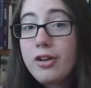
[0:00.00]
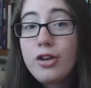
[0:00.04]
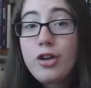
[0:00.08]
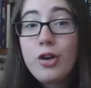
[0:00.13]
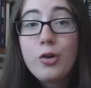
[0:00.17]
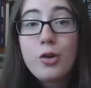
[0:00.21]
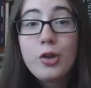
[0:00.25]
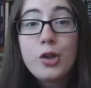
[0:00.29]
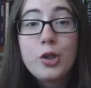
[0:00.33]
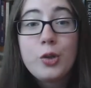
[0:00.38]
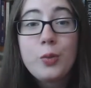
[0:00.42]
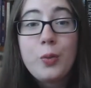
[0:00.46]

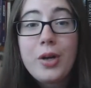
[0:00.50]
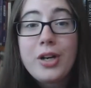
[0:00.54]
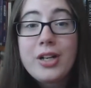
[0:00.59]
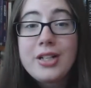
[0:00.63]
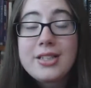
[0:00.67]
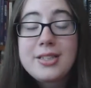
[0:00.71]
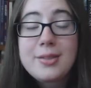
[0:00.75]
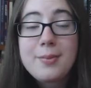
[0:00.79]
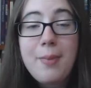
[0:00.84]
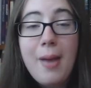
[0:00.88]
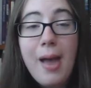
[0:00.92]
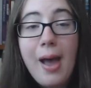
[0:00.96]
No clue
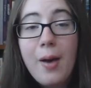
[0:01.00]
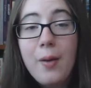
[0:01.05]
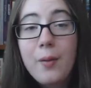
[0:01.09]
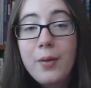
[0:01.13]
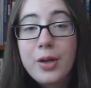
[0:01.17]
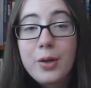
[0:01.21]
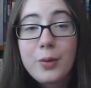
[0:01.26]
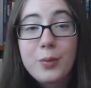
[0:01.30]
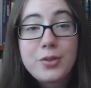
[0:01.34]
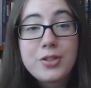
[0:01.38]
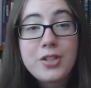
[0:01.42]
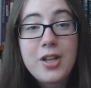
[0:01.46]
what it's
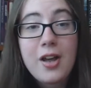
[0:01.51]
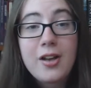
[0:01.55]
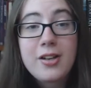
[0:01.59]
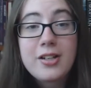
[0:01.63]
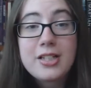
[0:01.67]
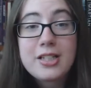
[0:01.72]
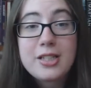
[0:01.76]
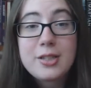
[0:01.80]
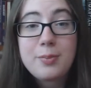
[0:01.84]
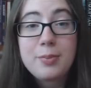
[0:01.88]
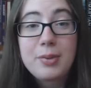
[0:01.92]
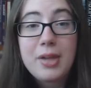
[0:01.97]
about. It was
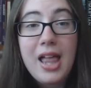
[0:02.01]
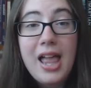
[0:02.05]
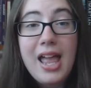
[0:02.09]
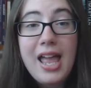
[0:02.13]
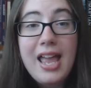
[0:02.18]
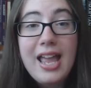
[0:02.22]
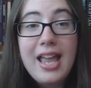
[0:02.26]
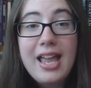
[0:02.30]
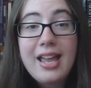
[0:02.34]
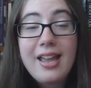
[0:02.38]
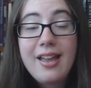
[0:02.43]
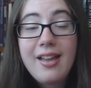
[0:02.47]
on
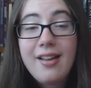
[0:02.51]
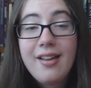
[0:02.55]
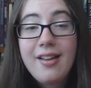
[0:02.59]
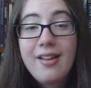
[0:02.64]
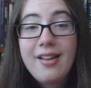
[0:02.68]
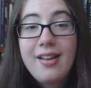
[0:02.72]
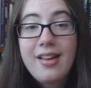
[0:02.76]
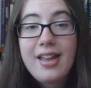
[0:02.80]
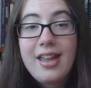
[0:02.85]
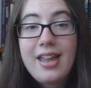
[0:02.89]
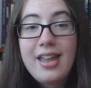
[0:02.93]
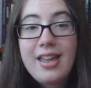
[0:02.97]
display
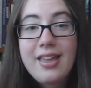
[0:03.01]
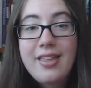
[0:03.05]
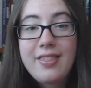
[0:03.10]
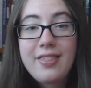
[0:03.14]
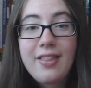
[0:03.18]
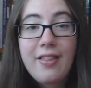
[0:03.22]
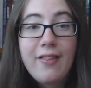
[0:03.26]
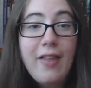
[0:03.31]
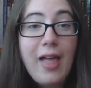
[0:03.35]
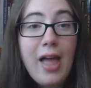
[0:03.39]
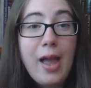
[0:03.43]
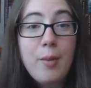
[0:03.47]

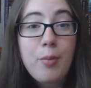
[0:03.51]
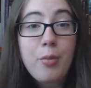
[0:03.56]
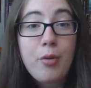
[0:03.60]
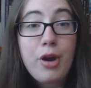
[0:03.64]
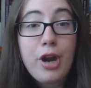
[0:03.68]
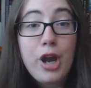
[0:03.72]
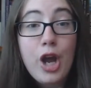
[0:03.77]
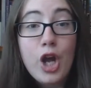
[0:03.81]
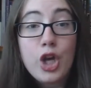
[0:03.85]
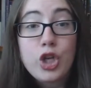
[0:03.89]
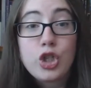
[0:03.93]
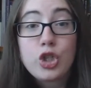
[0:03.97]
in the
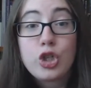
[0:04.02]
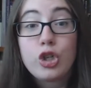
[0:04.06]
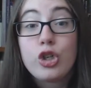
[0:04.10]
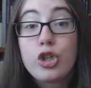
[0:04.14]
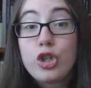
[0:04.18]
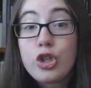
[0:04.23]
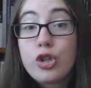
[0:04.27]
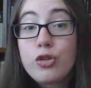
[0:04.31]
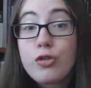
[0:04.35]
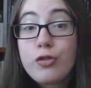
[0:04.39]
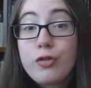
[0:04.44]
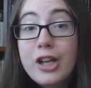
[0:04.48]
library
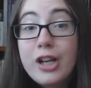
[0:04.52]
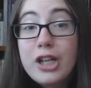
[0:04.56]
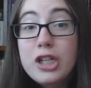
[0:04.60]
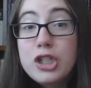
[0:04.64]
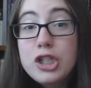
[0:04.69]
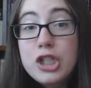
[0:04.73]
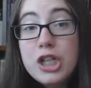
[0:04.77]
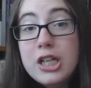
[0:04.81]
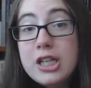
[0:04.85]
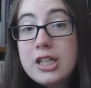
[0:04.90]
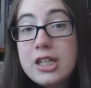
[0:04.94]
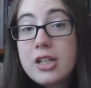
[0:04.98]
under new
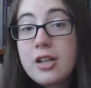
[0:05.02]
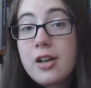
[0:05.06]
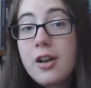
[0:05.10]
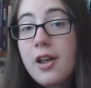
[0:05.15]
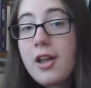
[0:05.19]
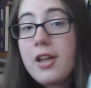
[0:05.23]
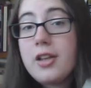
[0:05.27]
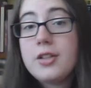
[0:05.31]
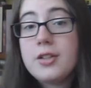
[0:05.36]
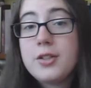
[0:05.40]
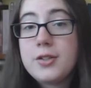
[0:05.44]
fiction.